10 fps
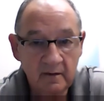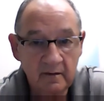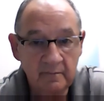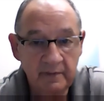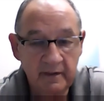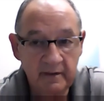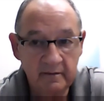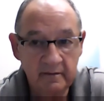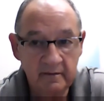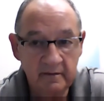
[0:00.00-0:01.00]
the pain
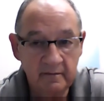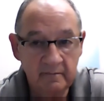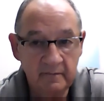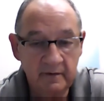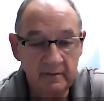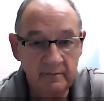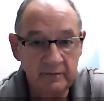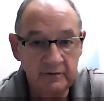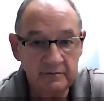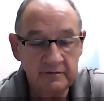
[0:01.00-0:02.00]
and the
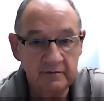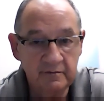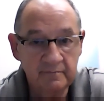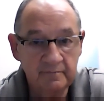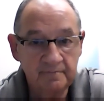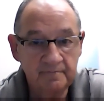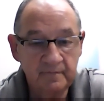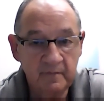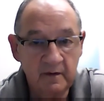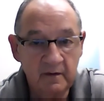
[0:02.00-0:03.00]
abuse. So,
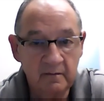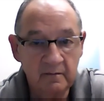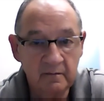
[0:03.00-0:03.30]
yeah.